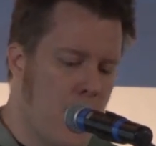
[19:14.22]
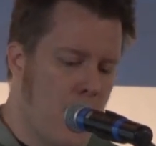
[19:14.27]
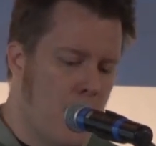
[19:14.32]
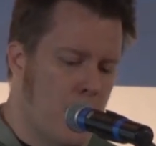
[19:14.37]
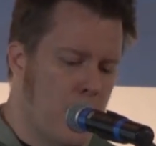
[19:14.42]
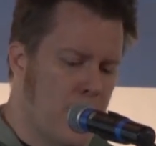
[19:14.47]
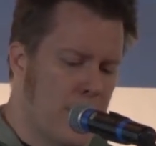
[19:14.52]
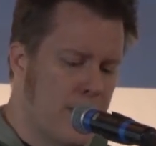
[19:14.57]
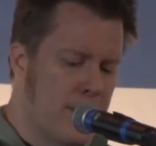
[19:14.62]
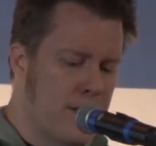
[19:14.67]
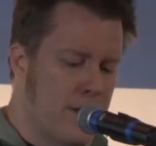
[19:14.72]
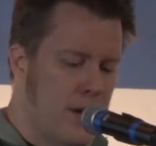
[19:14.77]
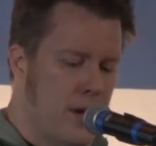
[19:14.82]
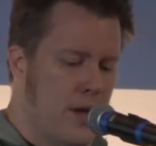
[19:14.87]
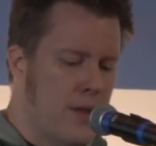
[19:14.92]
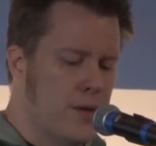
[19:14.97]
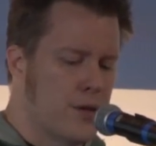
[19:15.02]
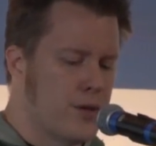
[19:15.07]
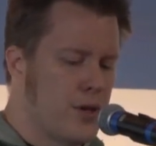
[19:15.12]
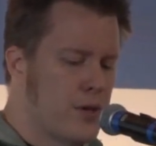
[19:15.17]
But
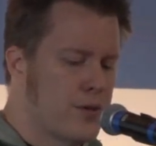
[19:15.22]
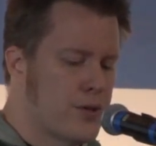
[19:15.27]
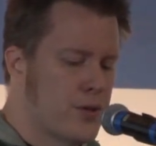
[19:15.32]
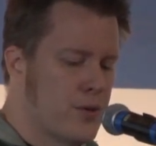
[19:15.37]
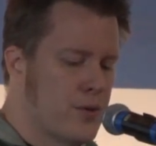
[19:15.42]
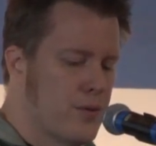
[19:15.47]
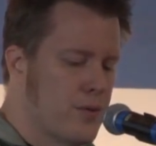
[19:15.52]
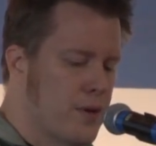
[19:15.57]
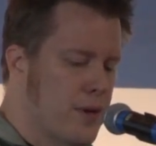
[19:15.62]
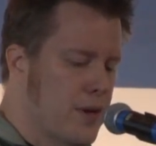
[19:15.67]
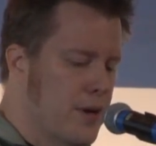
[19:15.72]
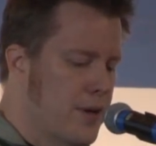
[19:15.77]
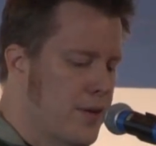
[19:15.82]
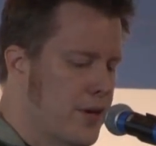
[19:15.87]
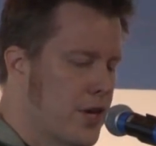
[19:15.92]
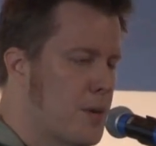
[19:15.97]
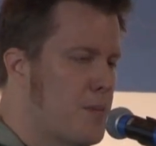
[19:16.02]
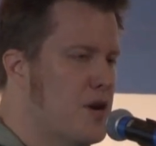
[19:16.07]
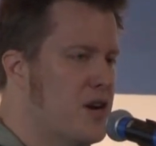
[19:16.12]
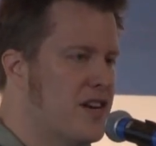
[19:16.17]
there's also
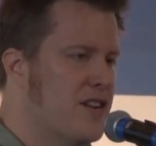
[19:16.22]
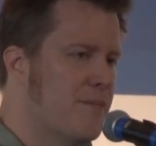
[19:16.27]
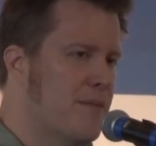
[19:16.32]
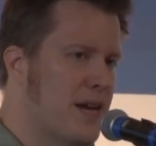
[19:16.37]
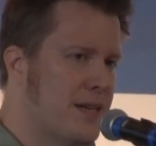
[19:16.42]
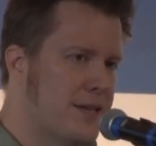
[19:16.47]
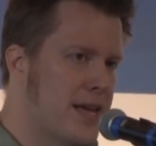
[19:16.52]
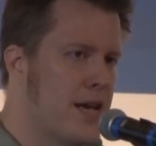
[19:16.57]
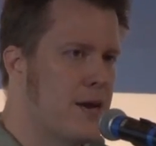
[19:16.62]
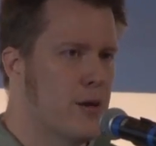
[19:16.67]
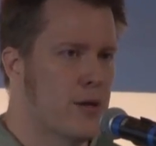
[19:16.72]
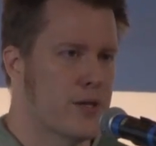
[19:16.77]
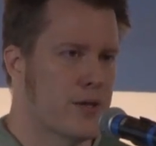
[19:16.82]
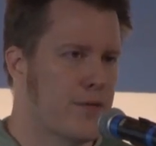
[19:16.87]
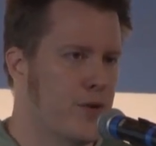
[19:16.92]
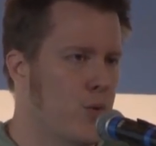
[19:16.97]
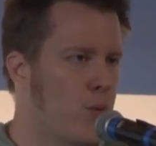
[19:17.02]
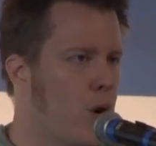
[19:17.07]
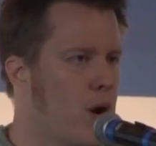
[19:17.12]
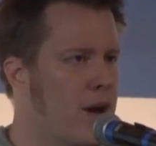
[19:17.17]
the community of maintainers.
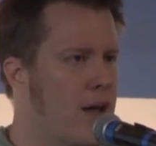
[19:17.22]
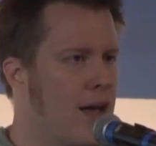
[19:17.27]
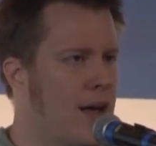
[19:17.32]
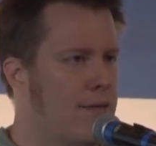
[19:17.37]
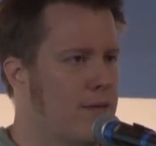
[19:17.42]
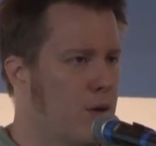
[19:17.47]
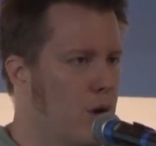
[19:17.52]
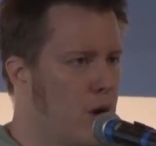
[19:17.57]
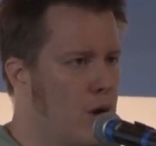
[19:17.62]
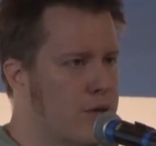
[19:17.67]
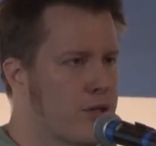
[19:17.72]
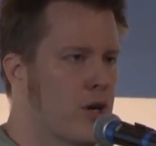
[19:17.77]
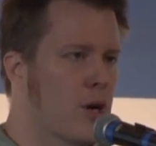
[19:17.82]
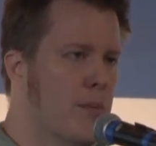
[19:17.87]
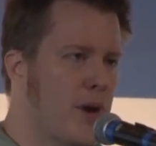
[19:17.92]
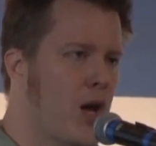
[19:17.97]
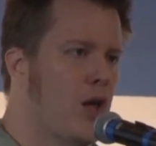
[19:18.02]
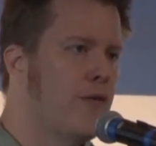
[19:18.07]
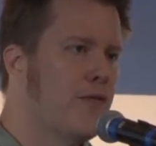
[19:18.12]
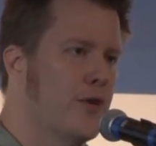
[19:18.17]
If you want to have
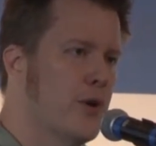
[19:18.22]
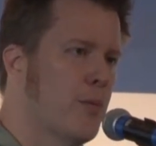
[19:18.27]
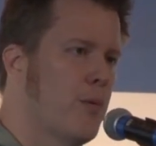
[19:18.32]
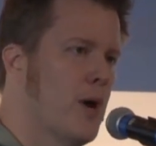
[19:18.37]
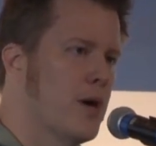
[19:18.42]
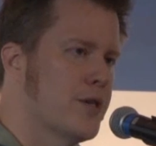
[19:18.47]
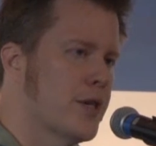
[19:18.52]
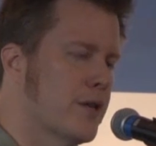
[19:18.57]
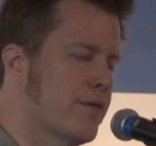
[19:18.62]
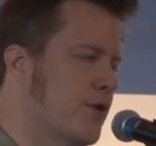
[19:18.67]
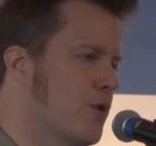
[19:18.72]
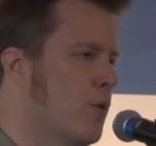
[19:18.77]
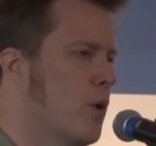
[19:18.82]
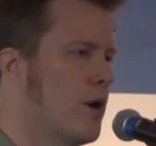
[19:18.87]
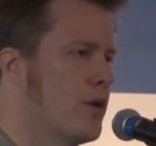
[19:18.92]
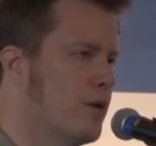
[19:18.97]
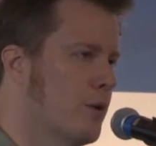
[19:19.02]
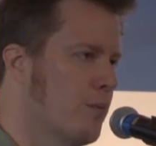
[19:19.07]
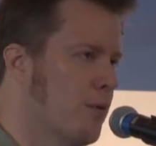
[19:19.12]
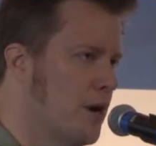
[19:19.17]
long-term health for your project, if you
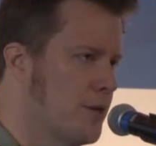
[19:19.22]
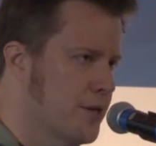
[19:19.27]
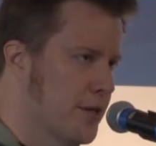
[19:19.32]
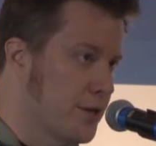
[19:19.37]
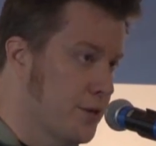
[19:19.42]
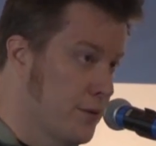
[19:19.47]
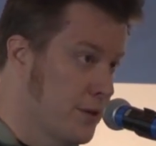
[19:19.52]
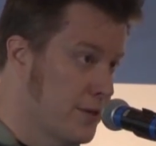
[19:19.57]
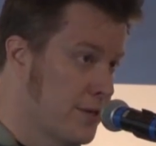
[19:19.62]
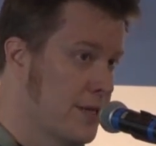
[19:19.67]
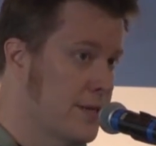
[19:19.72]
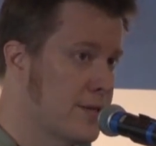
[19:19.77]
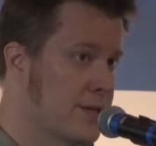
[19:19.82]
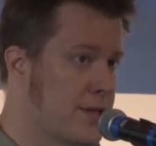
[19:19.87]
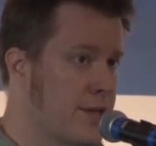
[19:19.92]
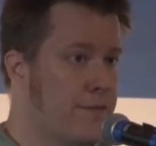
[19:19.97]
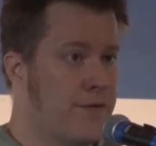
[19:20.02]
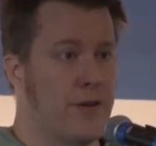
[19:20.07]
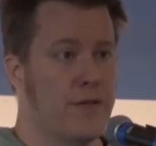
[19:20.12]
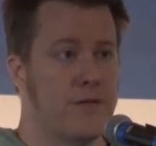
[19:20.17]
want your project to
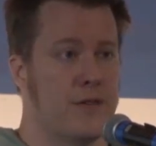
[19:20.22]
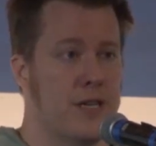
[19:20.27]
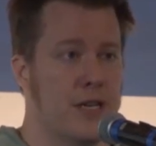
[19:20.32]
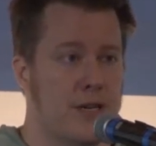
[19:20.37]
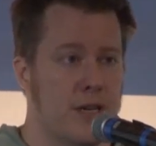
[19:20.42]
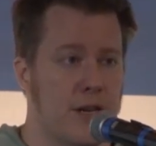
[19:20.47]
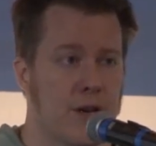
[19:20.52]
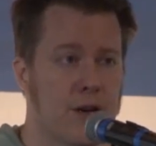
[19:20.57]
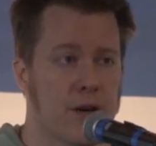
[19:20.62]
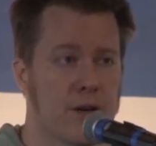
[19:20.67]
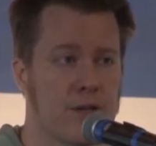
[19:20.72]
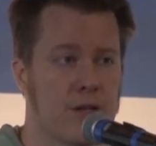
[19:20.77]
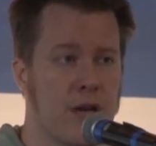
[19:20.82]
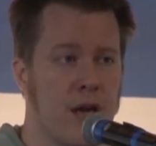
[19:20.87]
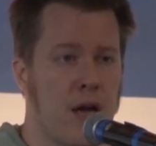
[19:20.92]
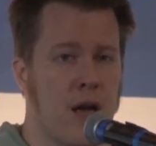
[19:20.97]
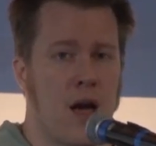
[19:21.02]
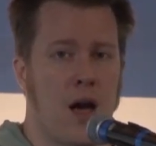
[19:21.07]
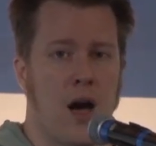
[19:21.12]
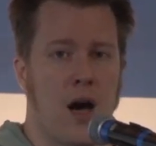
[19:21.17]
exist in 15 years,
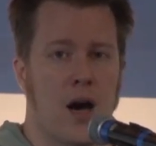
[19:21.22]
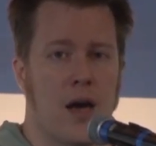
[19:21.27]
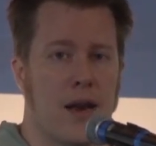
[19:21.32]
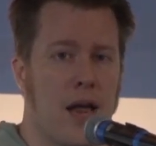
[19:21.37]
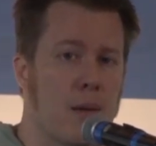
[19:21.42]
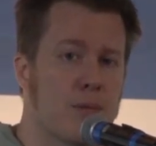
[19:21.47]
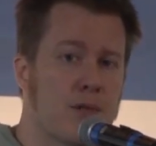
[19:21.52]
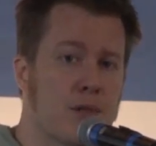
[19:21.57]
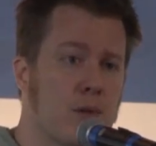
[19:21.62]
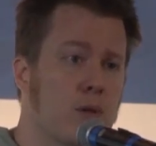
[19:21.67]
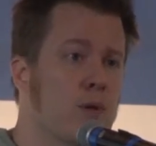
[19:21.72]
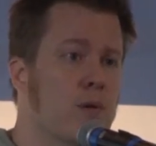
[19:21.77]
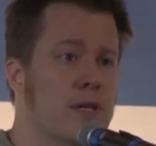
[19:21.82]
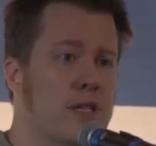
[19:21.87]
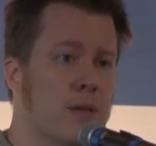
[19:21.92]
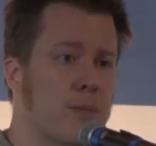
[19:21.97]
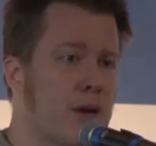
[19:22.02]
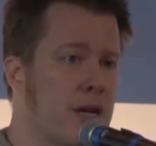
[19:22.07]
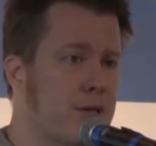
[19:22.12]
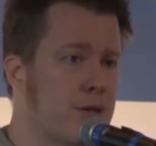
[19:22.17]
it absolutely
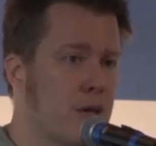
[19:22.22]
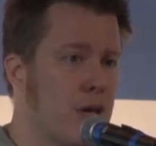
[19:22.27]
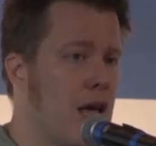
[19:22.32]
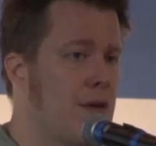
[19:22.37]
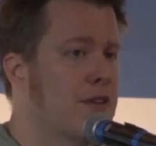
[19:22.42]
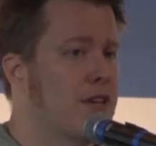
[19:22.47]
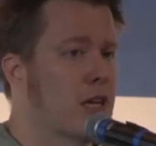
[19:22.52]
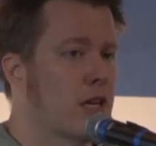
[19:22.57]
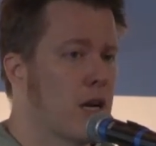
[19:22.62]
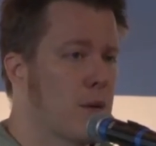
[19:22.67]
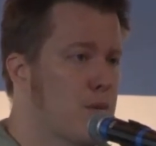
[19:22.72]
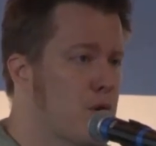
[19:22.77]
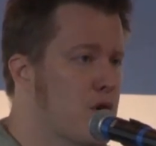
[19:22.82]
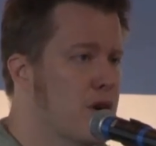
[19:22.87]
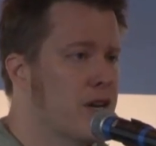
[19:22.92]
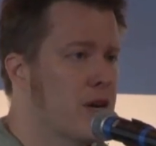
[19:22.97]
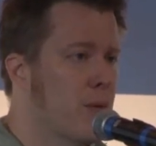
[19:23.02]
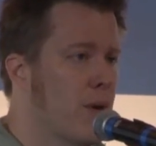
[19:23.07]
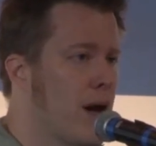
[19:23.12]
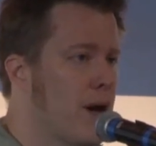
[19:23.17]
depends on having a
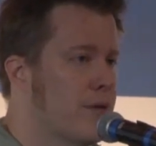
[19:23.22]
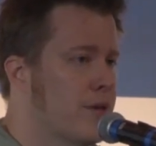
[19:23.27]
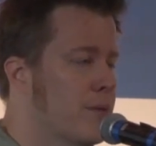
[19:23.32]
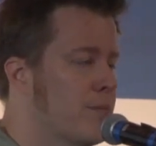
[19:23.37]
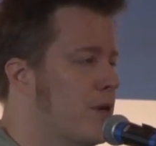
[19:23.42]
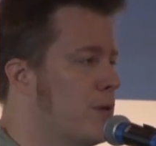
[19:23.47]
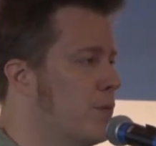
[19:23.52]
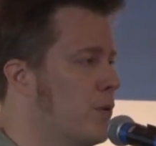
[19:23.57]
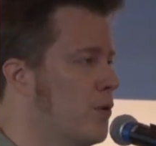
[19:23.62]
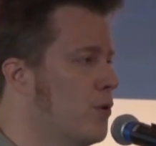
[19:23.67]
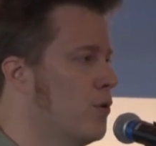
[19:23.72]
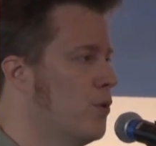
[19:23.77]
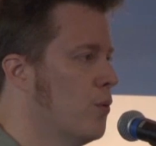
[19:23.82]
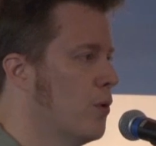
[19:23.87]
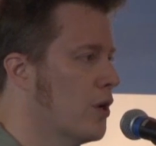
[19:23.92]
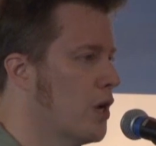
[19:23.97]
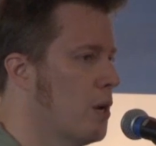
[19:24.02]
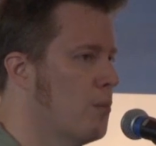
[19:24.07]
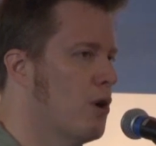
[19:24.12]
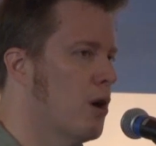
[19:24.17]
community around it, people who
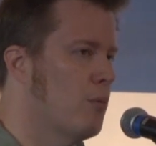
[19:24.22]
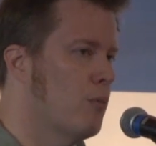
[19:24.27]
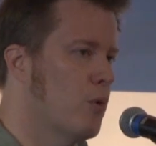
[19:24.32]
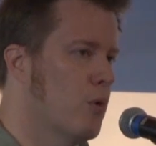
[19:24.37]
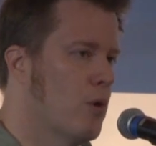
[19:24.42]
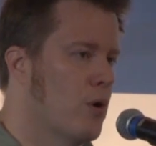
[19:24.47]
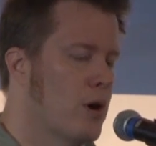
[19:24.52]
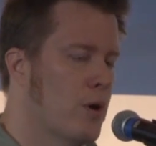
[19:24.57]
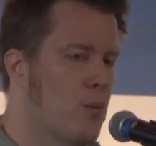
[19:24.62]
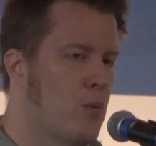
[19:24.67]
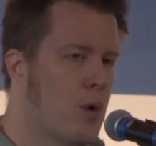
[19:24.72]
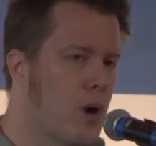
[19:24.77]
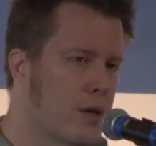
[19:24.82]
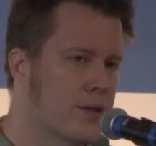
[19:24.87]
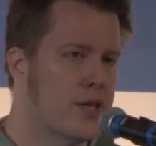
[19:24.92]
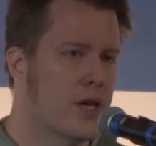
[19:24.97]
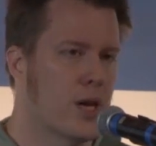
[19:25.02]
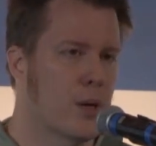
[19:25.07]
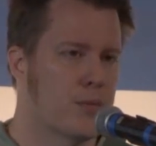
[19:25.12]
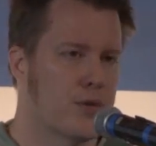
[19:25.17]
will come on board and
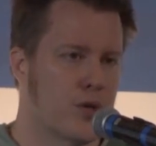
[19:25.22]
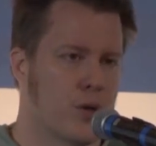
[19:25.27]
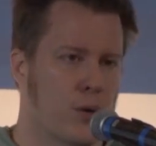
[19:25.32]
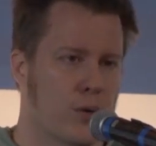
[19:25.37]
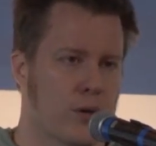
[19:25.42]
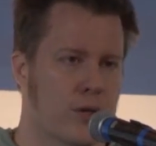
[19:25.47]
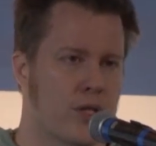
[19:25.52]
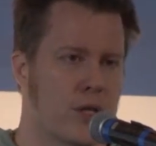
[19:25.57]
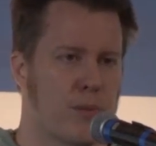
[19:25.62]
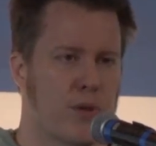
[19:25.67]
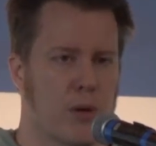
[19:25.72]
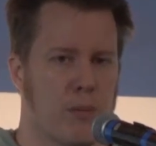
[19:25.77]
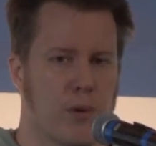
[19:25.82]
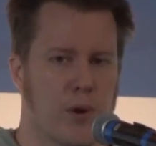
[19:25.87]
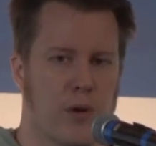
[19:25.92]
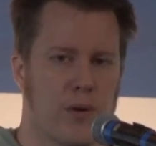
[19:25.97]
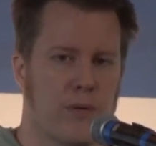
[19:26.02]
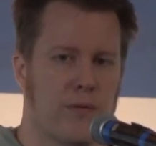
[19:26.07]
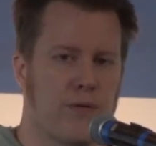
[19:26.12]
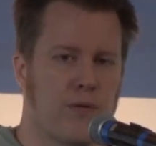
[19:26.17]
want to help shoulder some of the
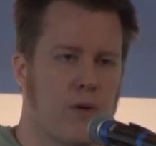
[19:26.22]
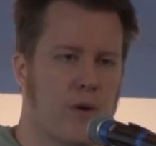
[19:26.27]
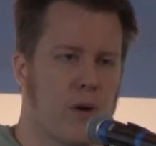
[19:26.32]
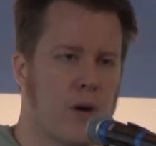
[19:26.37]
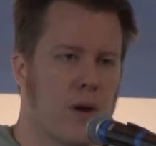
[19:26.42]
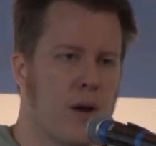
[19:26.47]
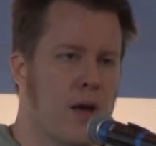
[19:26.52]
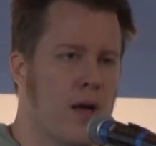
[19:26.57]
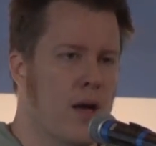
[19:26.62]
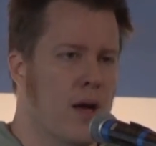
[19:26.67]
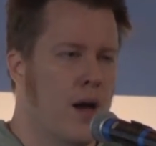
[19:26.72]
burden for